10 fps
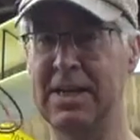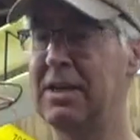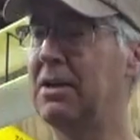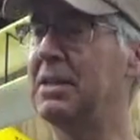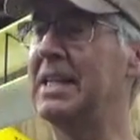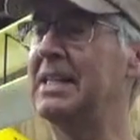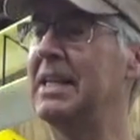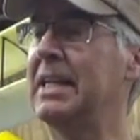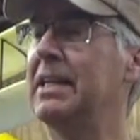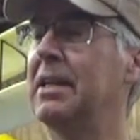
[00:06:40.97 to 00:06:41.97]
or
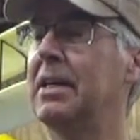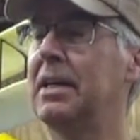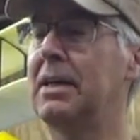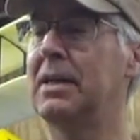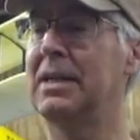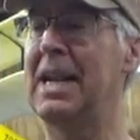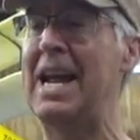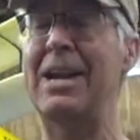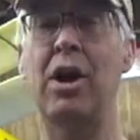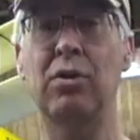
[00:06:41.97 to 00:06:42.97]
DT
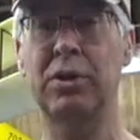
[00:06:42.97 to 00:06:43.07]
Nano,